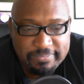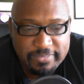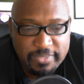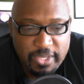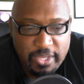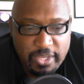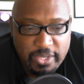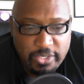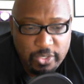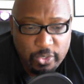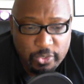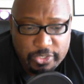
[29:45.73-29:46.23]

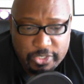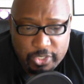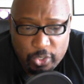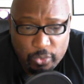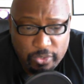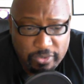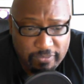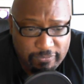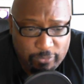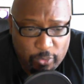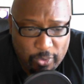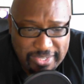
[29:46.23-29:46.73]
your tone
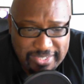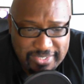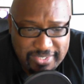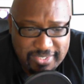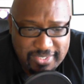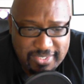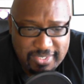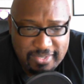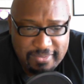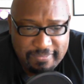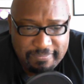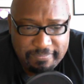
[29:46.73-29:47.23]
of
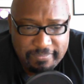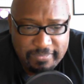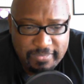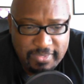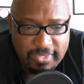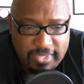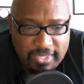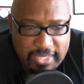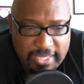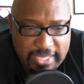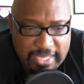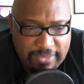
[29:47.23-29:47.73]
voice,
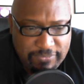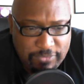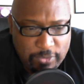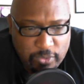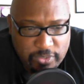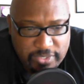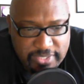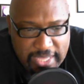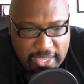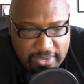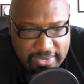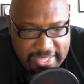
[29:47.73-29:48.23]
and if you
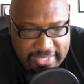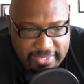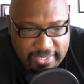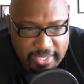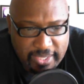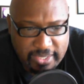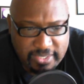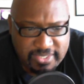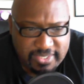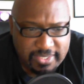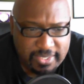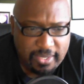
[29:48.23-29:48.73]
sound like
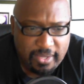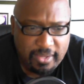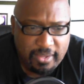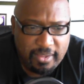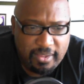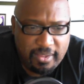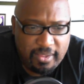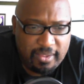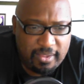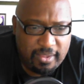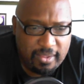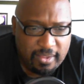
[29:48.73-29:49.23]
this,
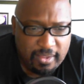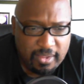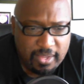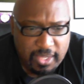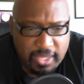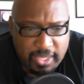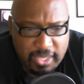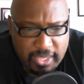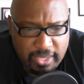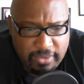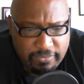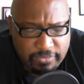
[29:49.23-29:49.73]

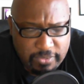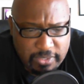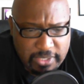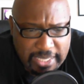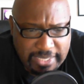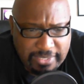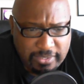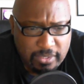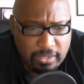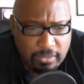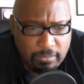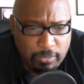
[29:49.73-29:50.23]
and like
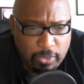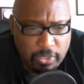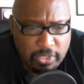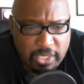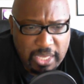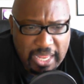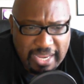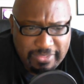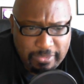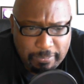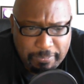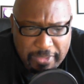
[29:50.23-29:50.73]
a lot
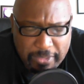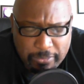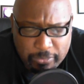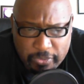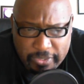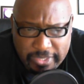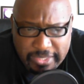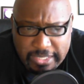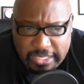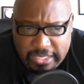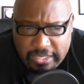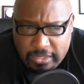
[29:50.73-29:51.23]
of the people
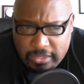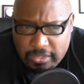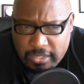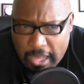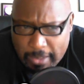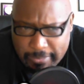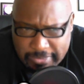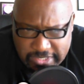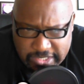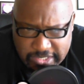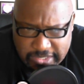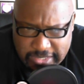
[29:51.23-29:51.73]
in the
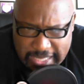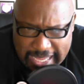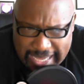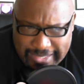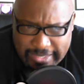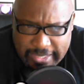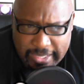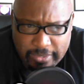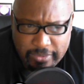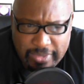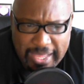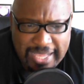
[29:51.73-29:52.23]
dominant
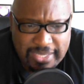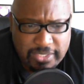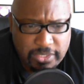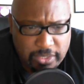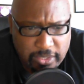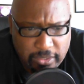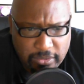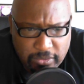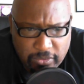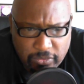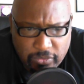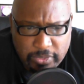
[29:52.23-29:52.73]
society,
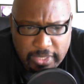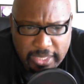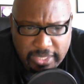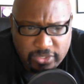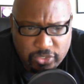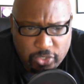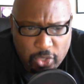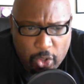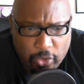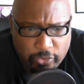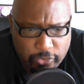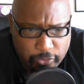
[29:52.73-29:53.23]
they
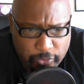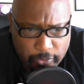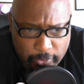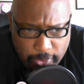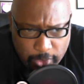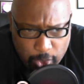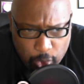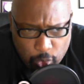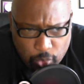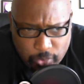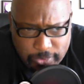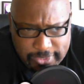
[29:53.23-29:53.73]
talk through their
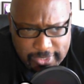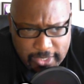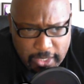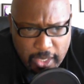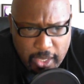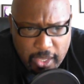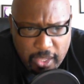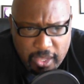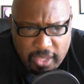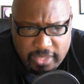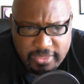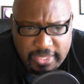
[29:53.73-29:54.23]
nose
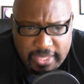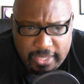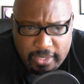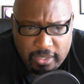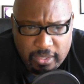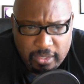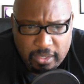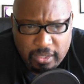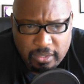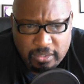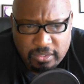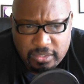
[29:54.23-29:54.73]
and they
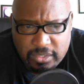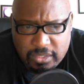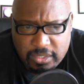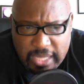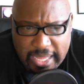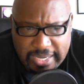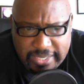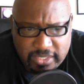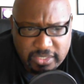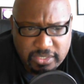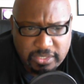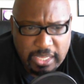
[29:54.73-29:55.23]

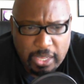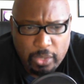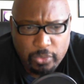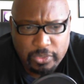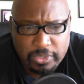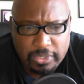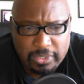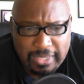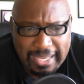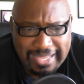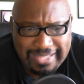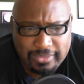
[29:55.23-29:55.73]
kind of
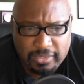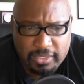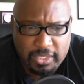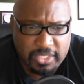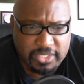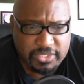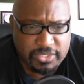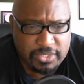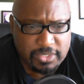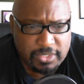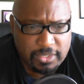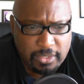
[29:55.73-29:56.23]
sound like
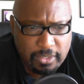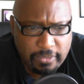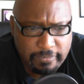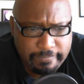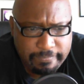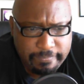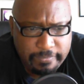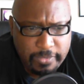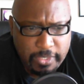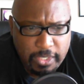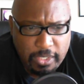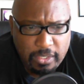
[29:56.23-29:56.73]
this.
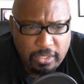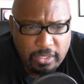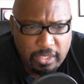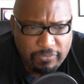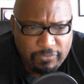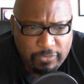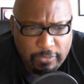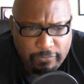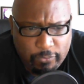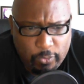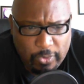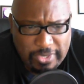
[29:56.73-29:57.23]
If
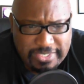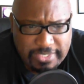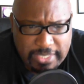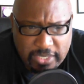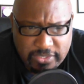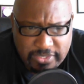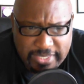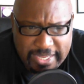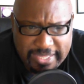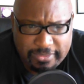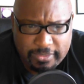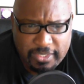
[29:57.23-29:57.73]
your voice sounds
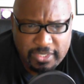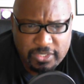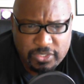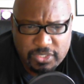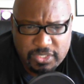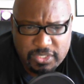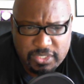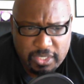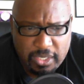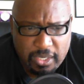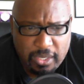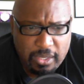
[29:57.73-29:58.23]
like
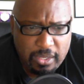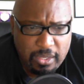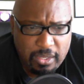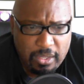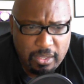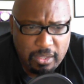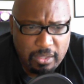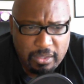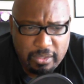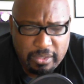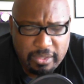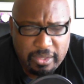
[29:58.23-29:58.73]
this,
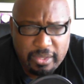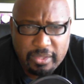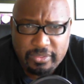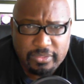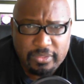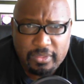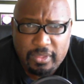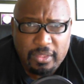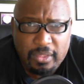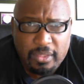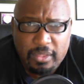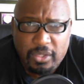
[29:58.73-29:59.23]

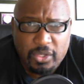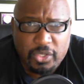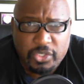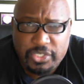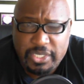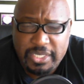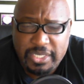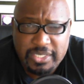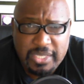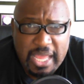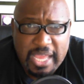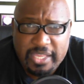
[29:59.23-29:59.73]

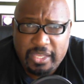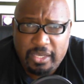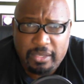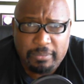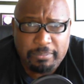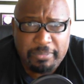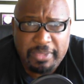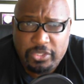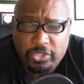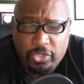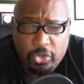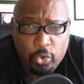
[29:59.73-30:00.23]
she's not going to
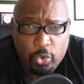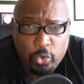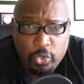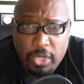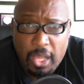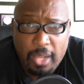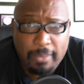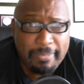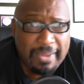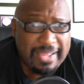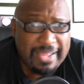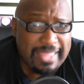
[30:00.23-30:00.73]
be turned
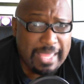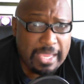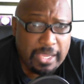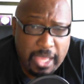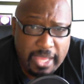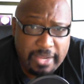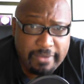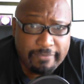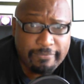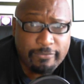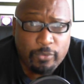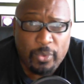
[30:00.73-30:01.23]
on by that
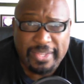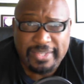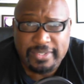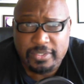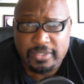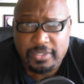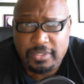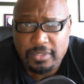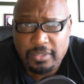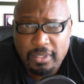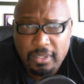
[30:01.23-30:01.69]
kind of voice.